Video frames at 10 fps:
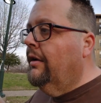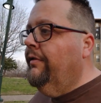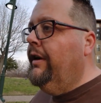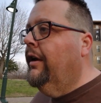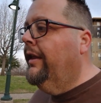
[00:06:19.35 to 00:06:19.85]

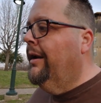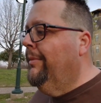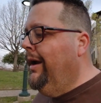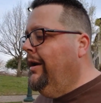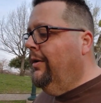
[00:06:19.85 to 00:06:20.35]
video that I
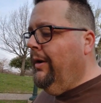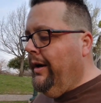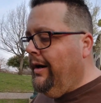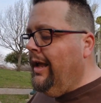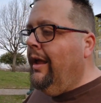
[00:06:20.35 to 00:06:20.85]
made,
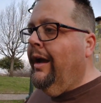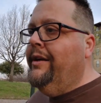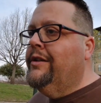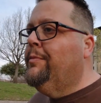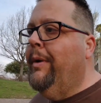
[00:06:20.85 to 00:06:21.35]
where I
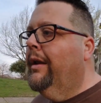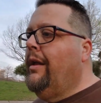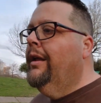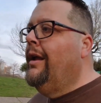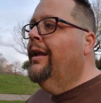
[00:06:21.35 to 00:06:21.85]
just spent
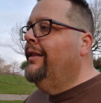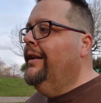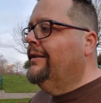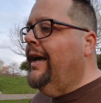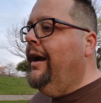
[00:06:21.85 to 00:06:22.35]

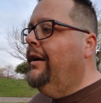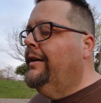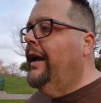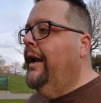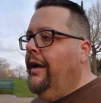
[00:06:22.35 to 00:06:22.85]
the entire
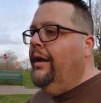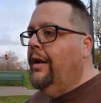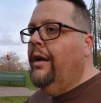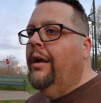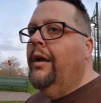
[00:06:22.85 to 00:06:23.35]
day
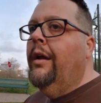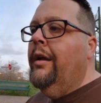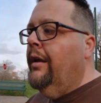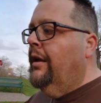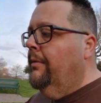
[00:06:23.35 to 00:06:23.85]

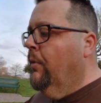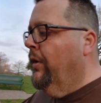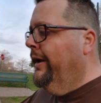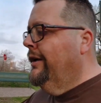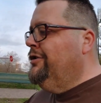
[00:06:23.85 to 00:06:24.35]

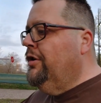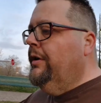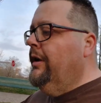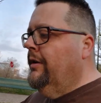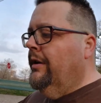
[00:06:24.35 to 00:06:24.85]
morning
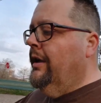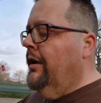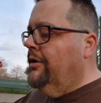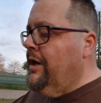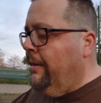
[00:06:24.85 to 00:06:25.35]
shooting
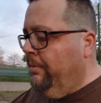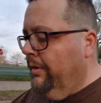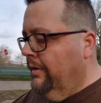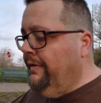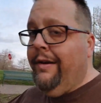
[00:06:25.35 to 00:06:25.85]
the
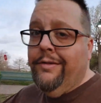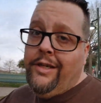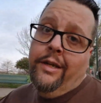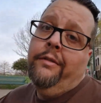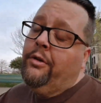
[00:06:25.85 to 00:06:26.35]
chapel. If you haven't
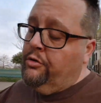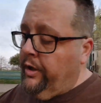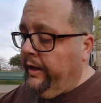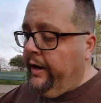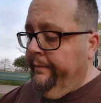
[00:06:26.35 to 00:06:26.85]
seen it, go
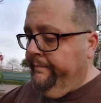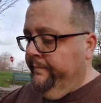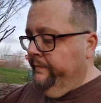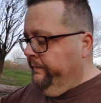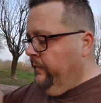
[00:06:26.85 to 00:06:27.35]
check it out.
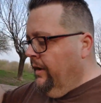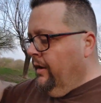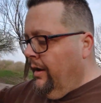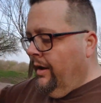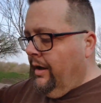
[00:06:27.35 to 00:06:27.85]

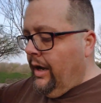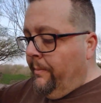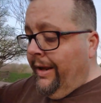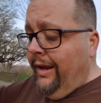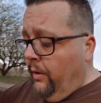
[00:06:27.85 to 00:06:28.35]

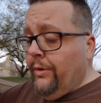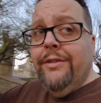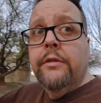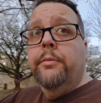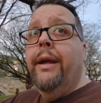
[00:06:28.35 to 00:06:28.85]
I
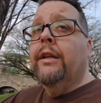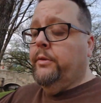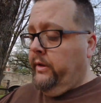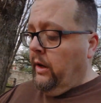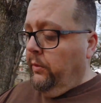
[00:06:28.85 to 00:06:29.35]
wasn't, to be honest
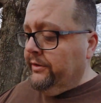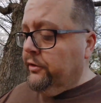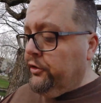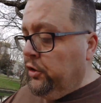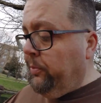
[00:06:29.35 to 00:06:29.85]
with you, I
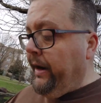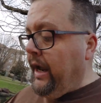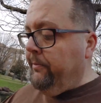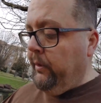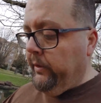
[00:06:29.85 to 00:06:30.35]
wasn't super
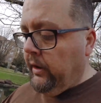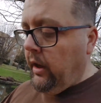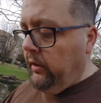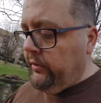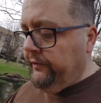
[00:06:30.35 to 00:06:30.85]
happy with a
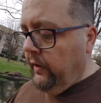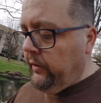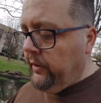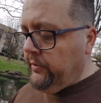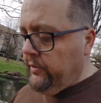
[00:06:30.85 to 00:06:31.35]
lot of those
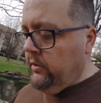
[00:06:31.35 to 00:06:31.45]
photos.